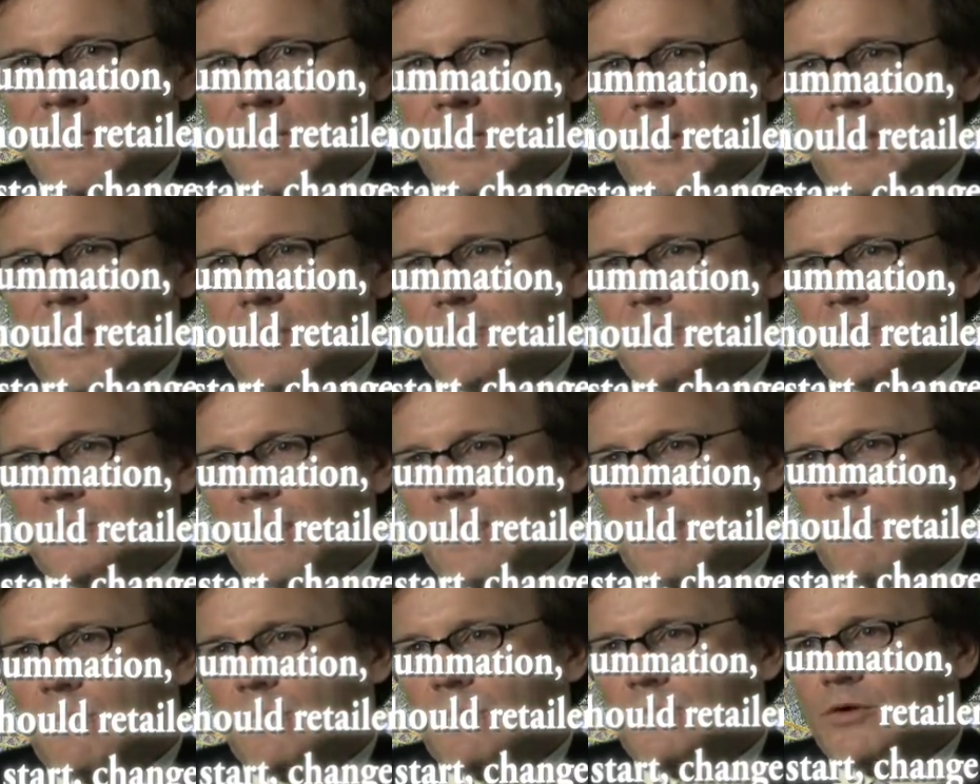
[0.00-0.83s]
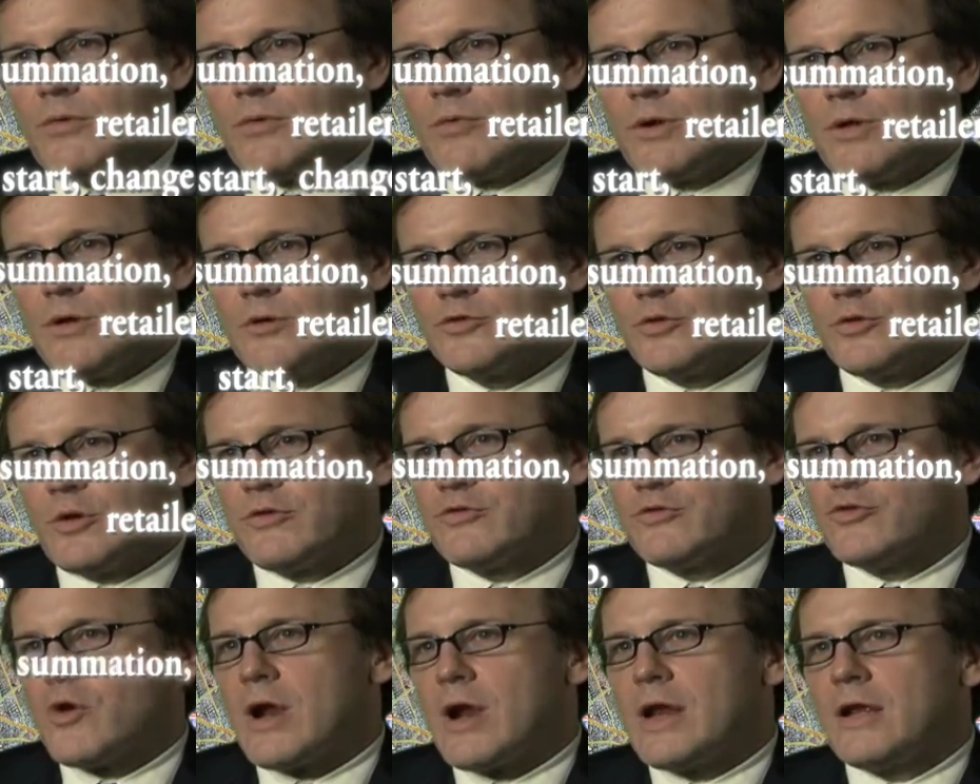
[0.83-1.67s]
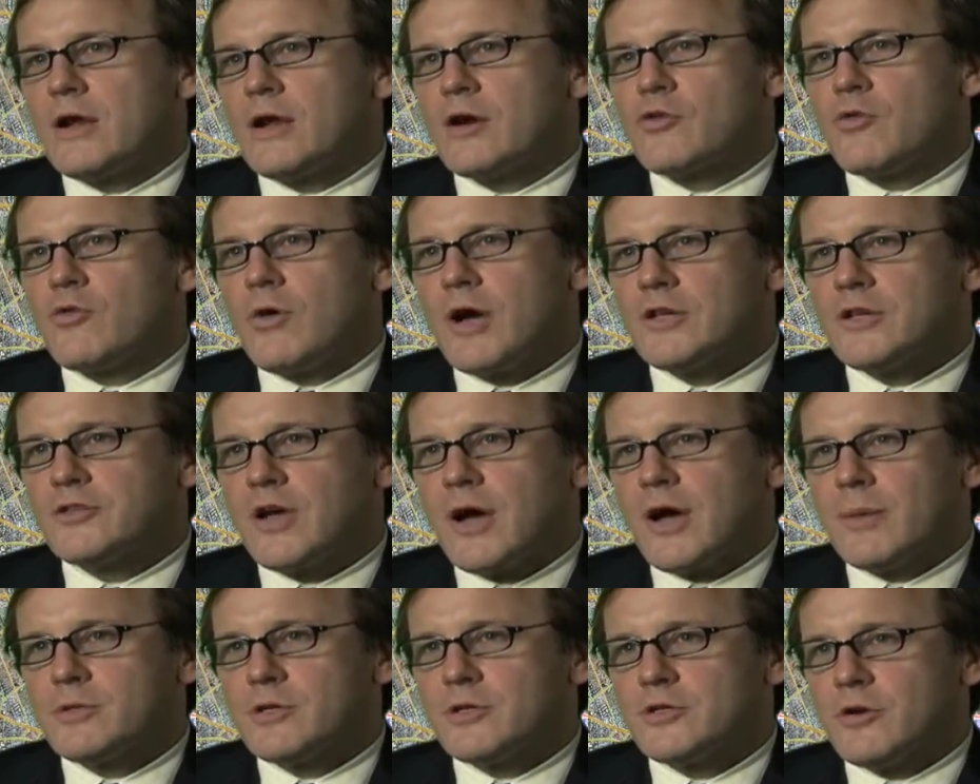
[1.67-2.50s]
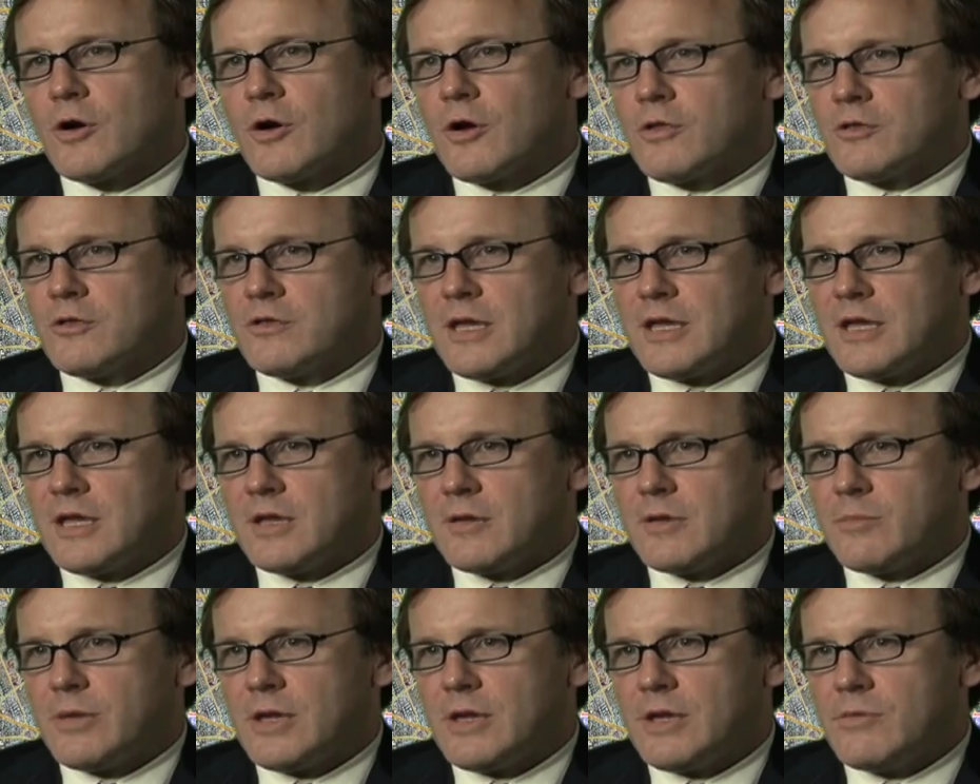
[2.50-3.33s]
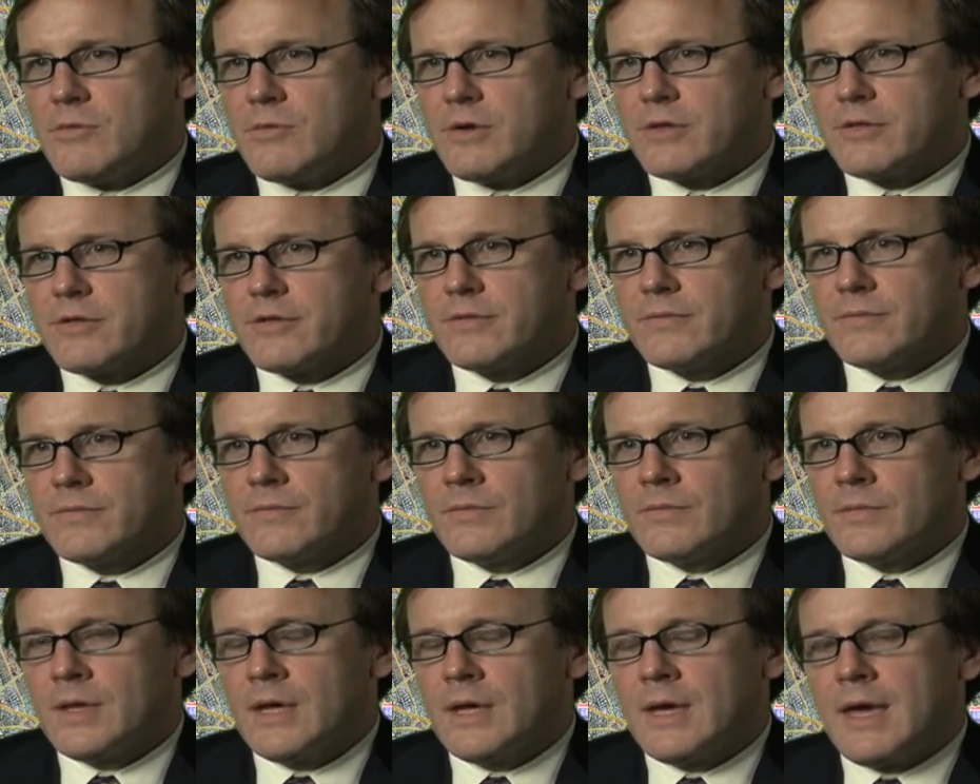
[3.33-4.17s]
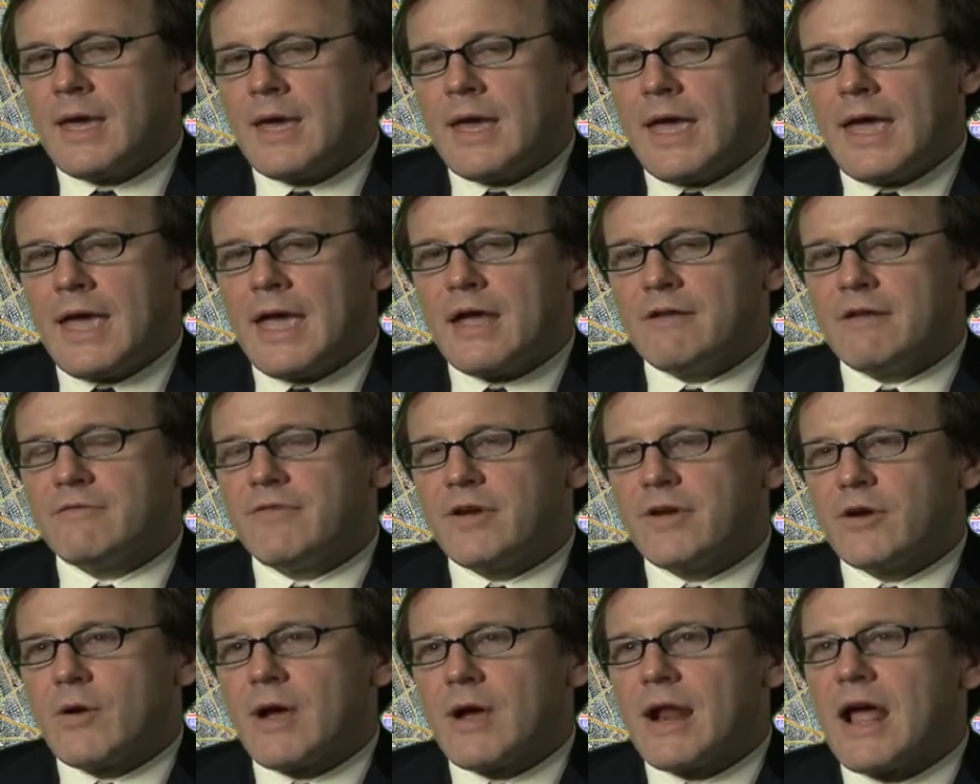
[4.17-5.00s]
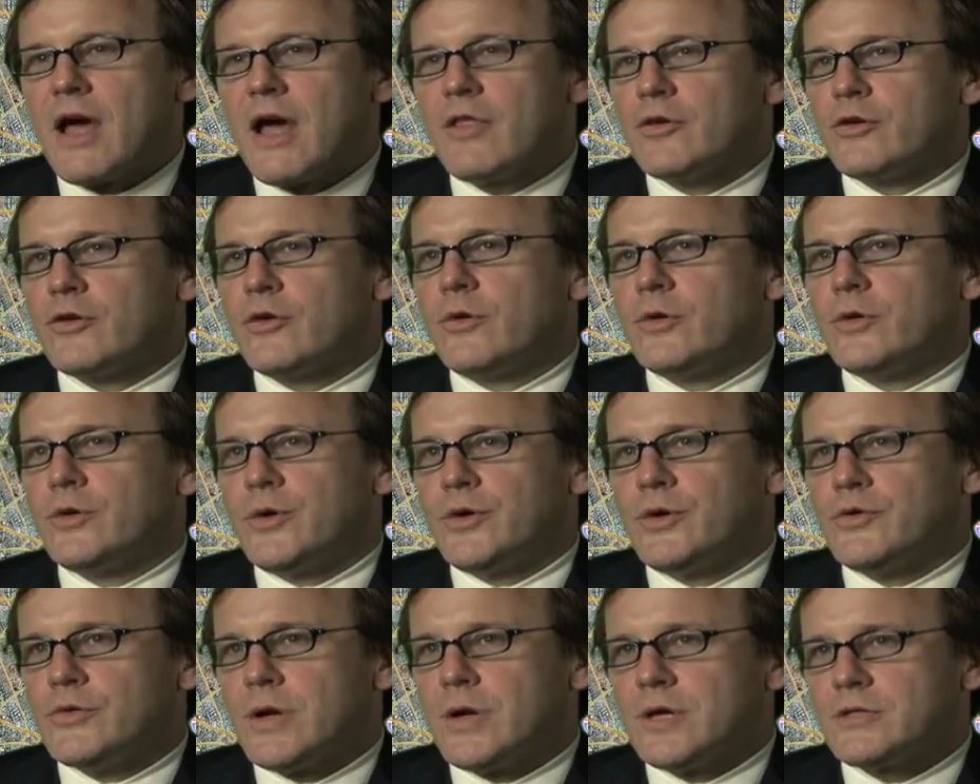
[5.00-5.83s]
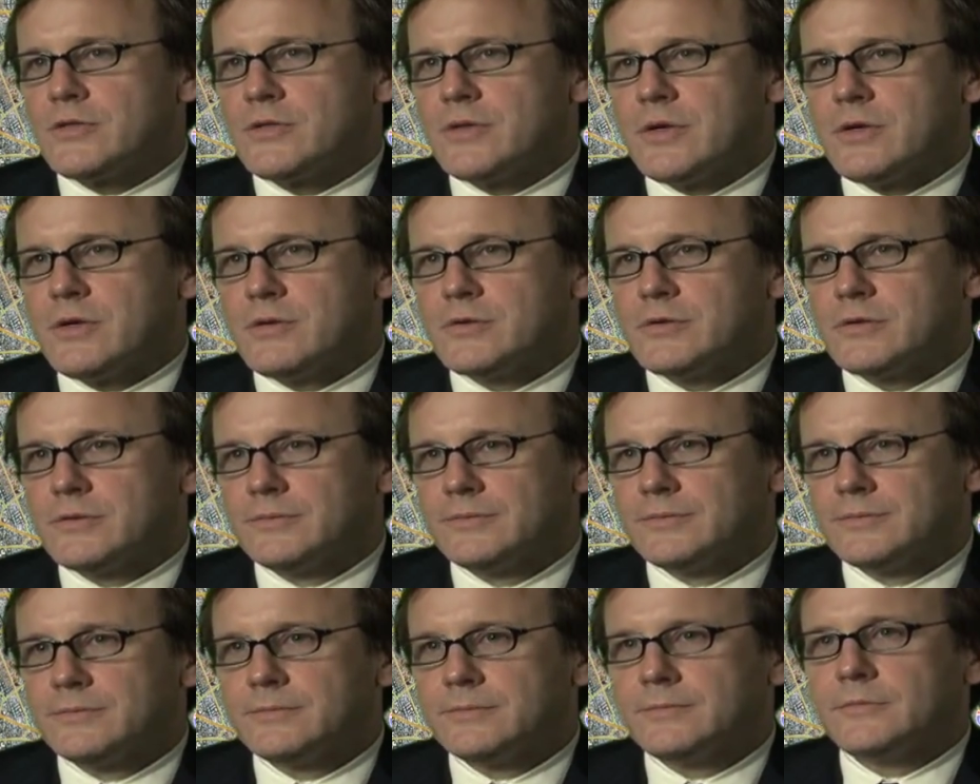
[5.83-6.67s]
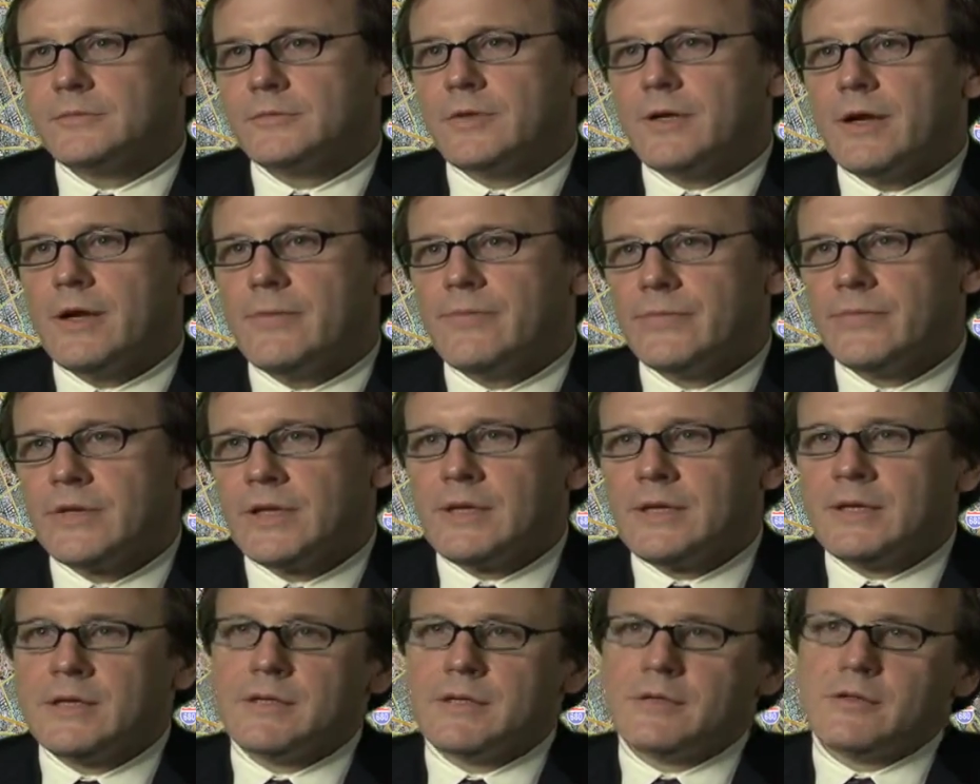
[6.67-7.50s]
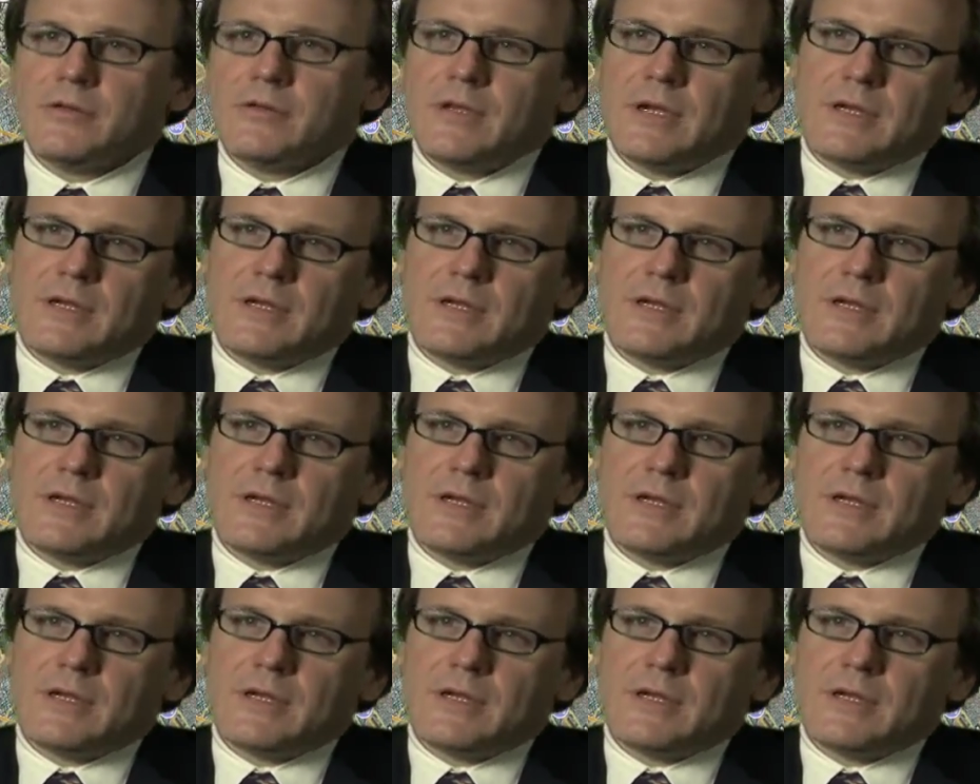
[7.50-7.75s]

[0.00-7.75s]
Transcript: understand what the real sort of trading across options are that they can compete with, and figure out how they're going to address those, right? Do they